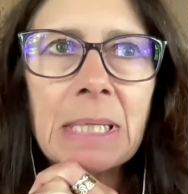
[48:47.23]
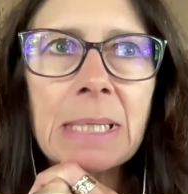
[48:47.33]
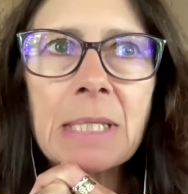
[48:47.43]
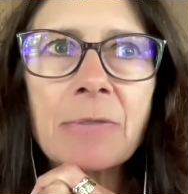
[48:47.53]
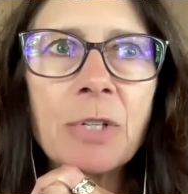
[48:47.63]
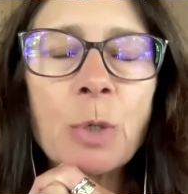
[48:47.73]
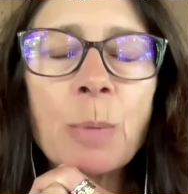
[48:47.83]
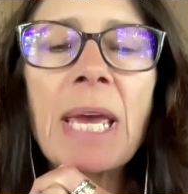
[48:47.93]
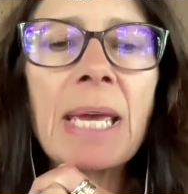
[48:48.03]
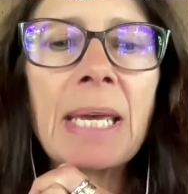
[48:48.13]
severe
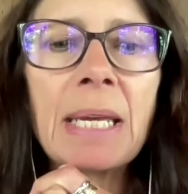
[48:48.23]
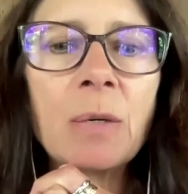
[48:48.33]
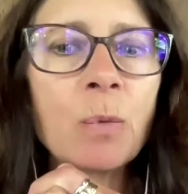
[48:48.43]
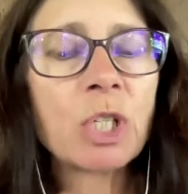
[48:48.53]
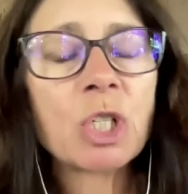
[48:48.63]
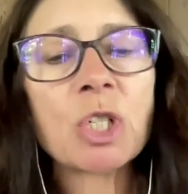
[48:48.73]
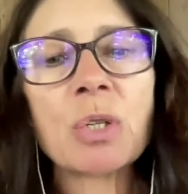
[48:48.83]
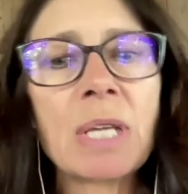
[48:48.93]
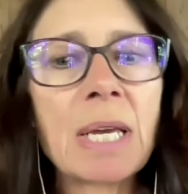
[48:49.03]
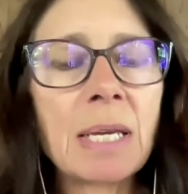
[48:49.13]
pain, which
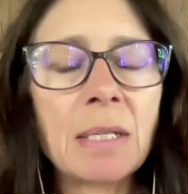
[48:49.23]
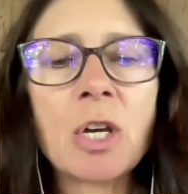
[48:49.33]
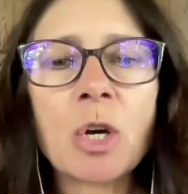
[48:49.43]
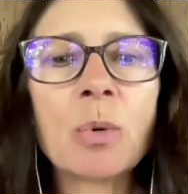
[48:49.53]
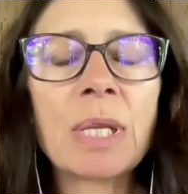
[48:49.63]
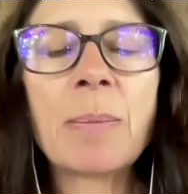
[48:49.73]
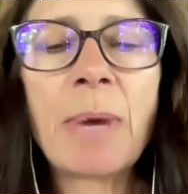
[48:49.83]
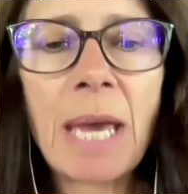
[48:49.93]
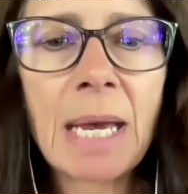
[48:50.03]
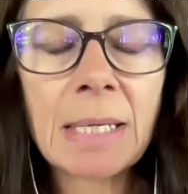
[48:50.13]
they know
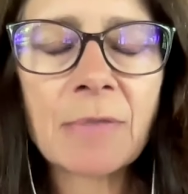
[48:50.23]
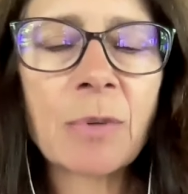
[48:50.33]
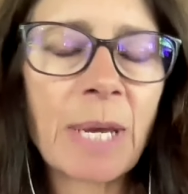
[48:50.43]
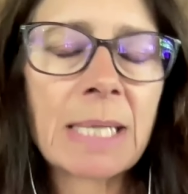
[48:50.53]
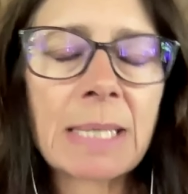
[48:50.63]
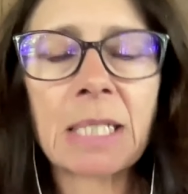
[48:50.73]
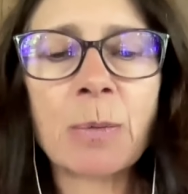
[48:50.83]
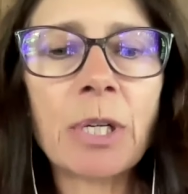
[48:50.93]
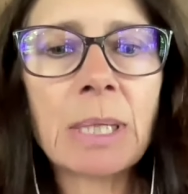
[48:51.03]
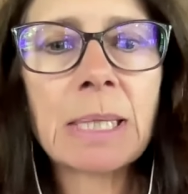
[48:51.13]
from past
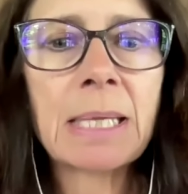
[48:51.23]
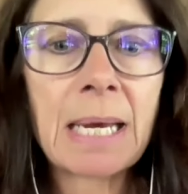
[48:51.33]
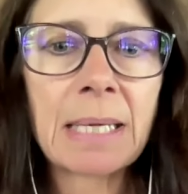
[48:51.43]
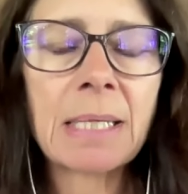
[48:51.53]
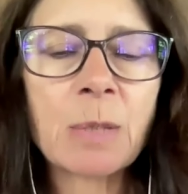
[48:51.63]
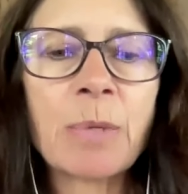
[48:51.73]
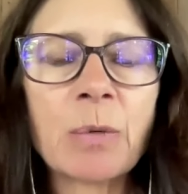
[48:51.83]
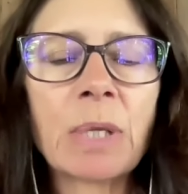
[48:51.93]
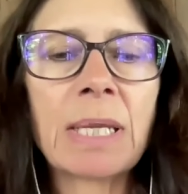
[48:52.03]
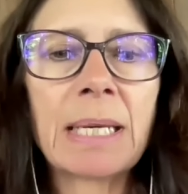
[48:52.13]
experience, that has been
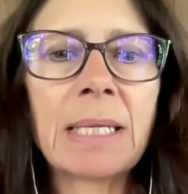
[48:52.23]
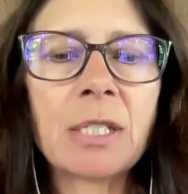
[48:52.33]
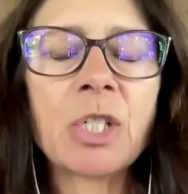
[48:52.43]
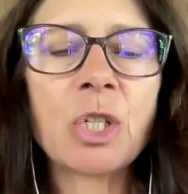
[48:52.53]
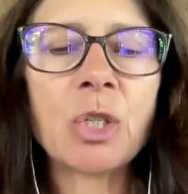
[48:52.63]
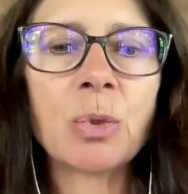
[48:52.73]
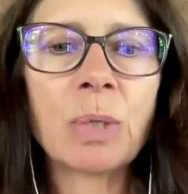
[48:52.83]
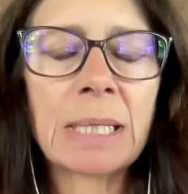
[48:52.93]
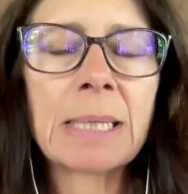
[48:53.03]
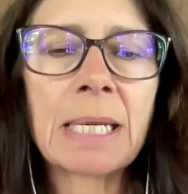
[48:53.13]
related to
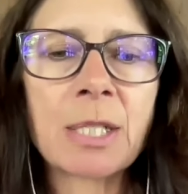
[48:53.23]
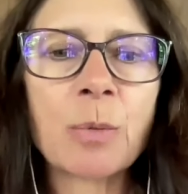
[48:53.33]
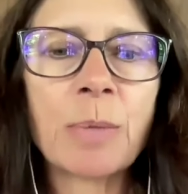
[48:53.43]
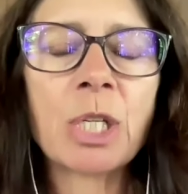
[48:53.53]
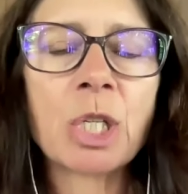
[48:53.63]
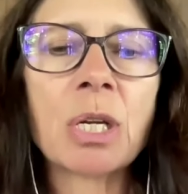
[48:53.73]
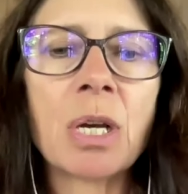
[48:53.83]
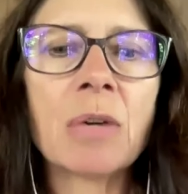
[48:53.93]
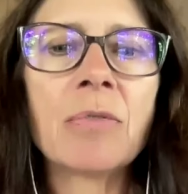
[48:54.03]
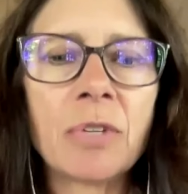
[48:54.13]
an exacerbation
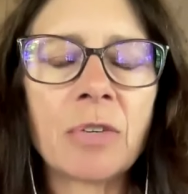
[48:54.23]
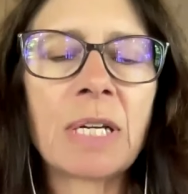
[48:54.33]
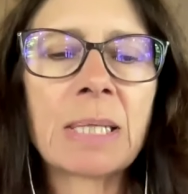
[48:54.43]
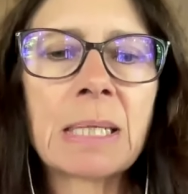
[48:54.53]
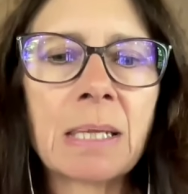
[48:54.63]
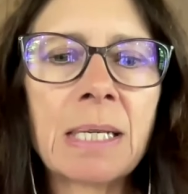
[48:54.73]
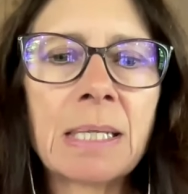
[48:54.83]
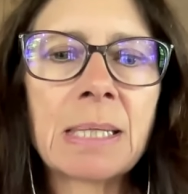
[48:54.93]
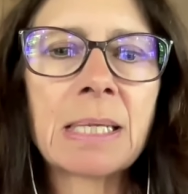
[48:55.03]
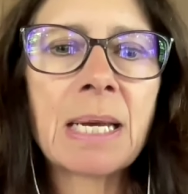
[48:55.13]
of their
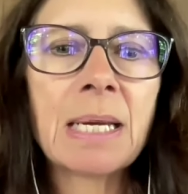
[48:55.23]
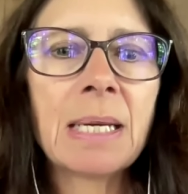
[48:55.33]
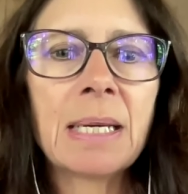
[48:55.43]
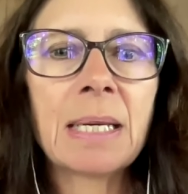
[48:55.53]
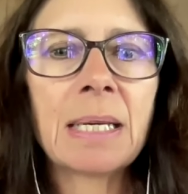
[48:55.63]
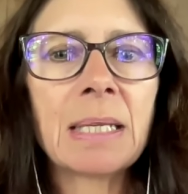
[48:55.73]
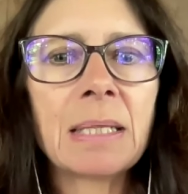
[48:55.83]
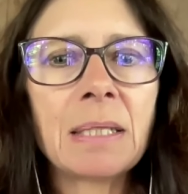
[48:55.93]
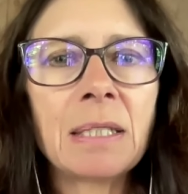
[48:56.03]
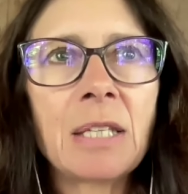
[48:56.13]
vasculitis.
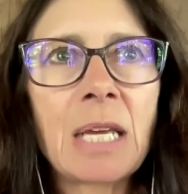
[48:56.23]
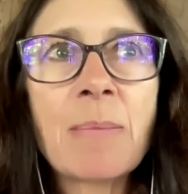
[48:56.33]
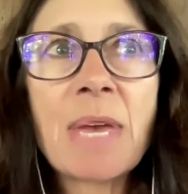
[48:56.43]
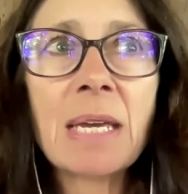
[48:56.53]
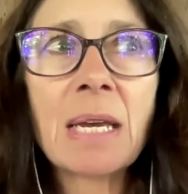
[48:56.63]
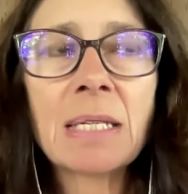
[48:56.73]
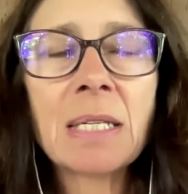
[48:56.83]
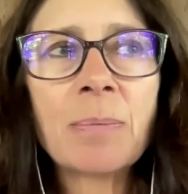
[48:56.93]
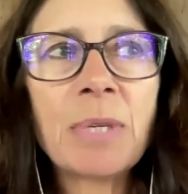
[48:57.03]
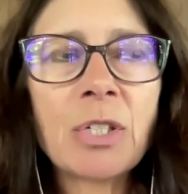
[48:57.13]
They may end
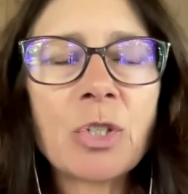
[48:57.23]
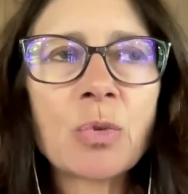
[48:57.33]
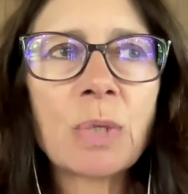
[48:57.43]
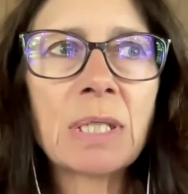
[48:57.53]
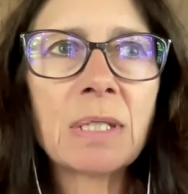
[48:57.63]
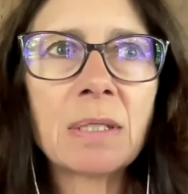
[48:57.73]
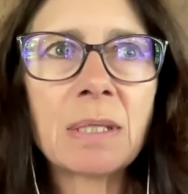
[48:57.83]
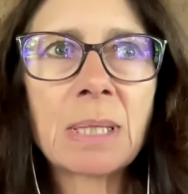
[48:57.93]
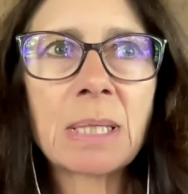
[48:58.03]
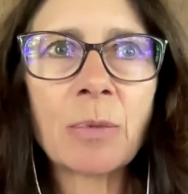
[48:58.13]
up being treated
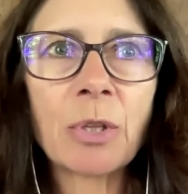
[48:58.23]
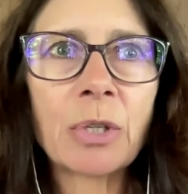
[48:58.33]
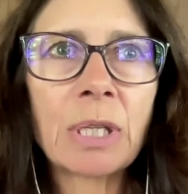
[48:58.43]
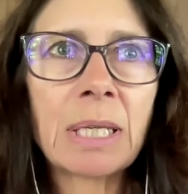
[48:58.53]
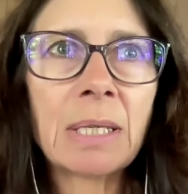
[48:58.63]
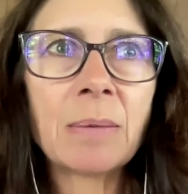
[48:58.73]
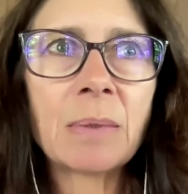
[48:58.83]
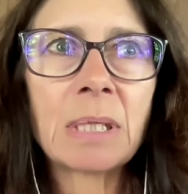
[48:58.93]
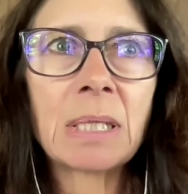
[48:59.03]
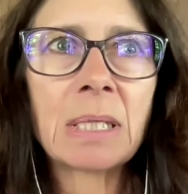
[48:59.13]
similarly
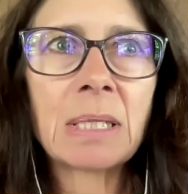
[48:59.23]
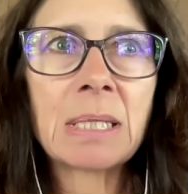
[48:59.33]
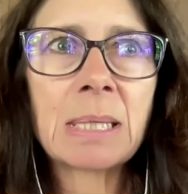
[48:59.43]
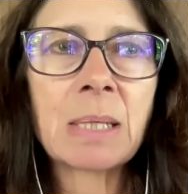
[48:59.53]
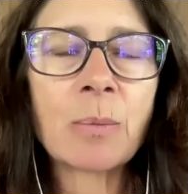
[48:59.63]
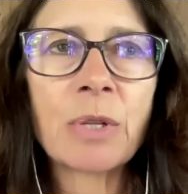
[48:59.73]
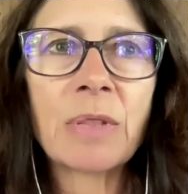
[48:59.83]
to someone